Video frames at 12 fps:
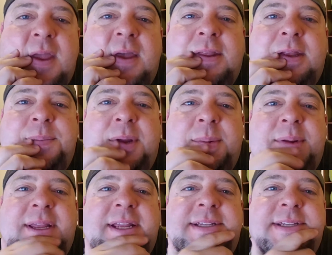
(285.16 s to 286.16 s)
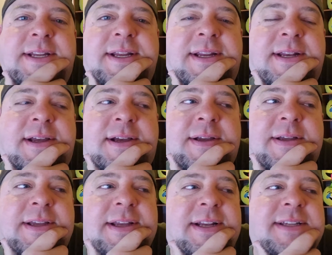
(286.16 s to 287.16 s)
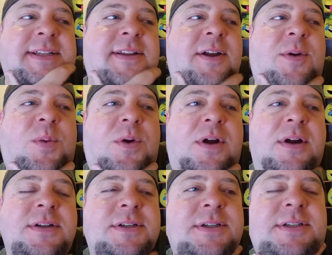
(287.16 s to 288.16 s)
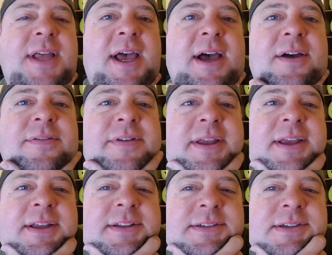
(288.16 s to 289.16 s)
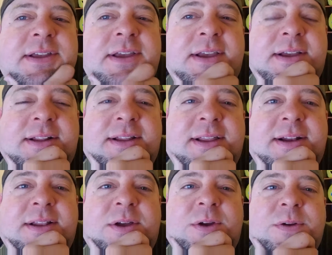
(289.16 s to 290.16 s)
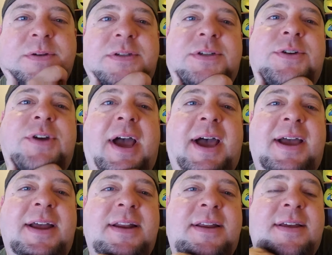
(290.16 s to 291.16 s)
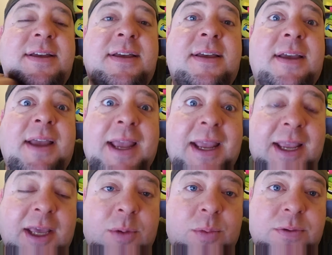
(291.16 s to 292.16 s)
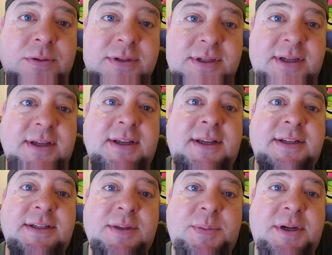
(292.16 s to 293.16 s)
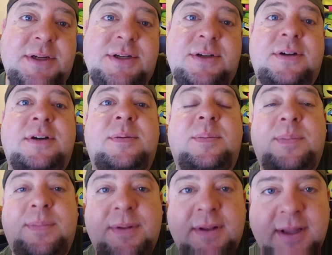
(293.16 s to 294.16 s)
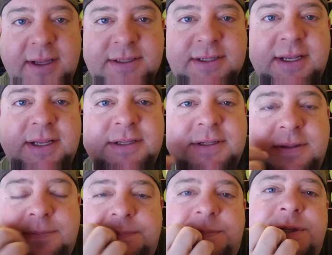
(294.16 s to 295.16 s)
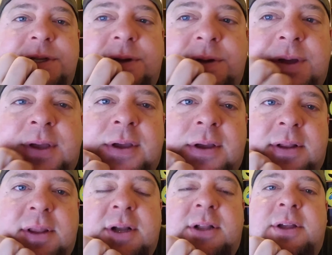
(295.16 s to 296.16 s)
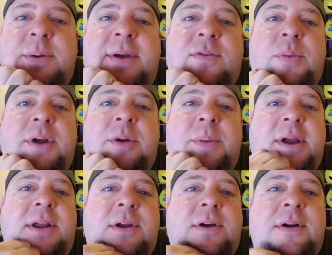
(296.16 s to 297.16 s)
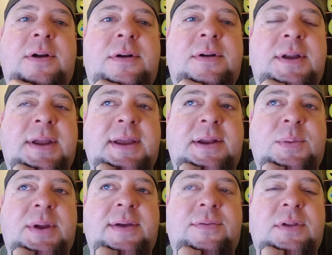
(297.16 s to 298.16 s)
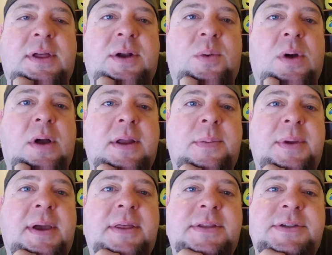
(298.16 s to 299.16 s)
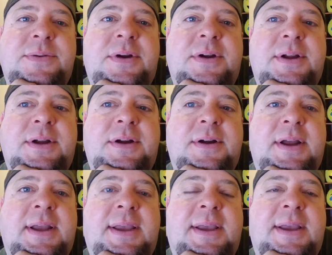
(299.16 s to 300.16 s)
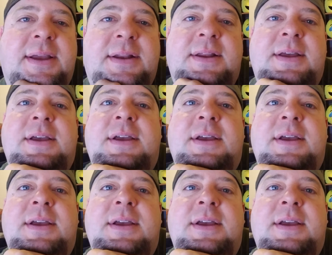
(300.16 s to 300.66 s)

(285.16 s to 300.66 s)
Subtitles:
And then maybe ease it in. It is a lot of work just to have kids, let alone to add animals into the picture, plus kids. So luckily we have a bigger backyard and we have a lot of walking paths around here, and